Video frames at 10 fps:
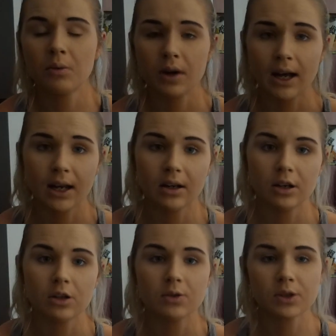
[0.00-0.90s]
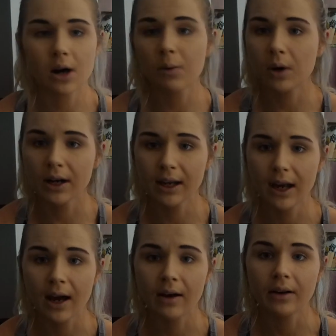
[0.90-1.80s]
when you start working
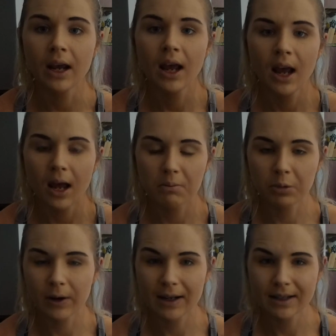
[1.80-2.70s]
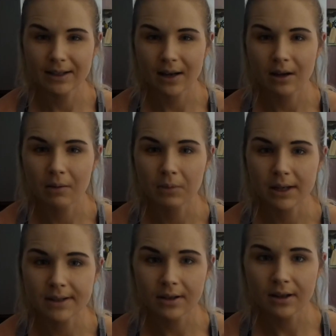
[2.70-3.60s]
out and breaking down that
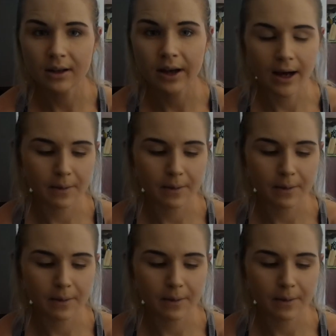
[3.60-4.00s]
muscle,